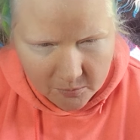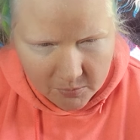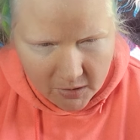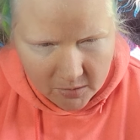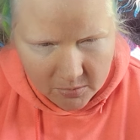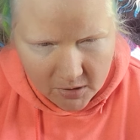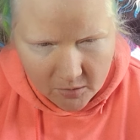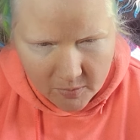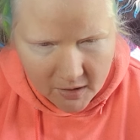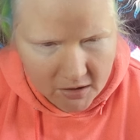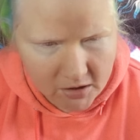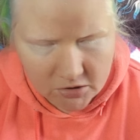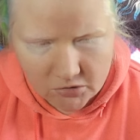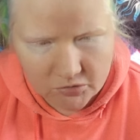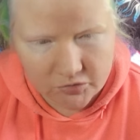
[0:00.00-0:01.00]
baby
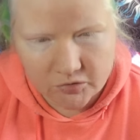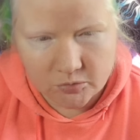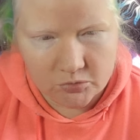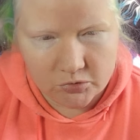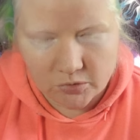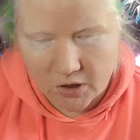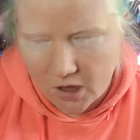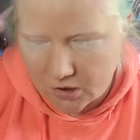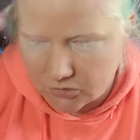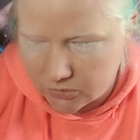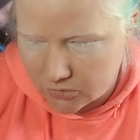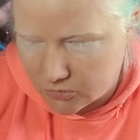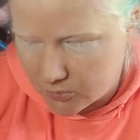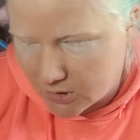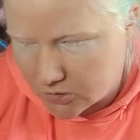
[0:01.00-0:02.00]
alpaca I don't seem to react to
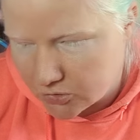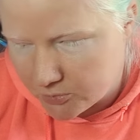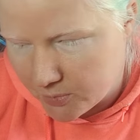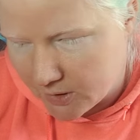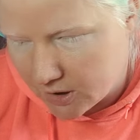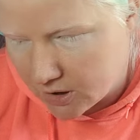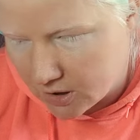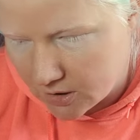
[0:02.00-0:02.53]
as much but